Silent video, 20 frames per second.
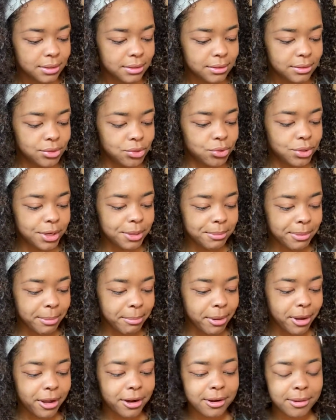treating my
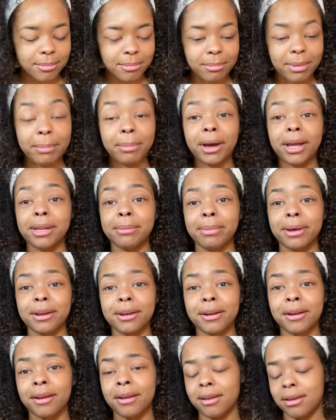body better.
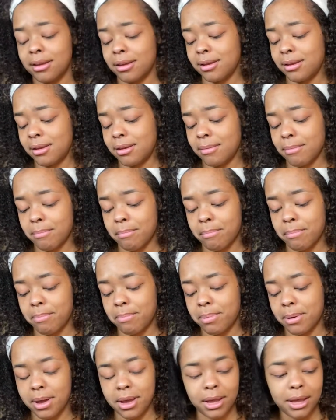
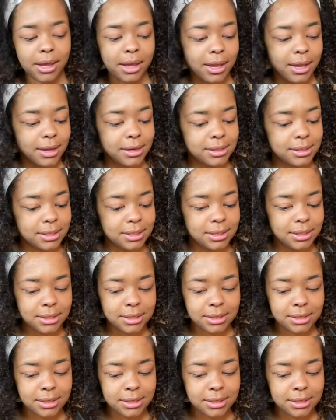But